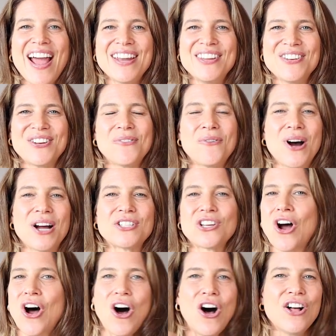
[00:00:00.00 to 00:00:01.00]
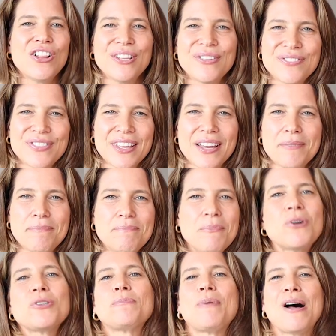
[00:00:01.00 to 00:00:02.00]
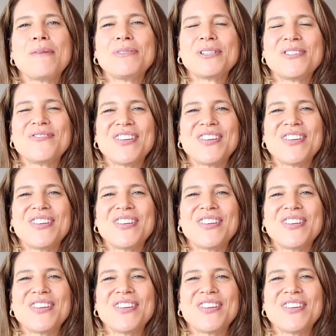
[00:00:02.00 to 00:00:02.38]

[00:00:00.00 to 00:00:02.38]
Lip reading: and you can watch all of the most popular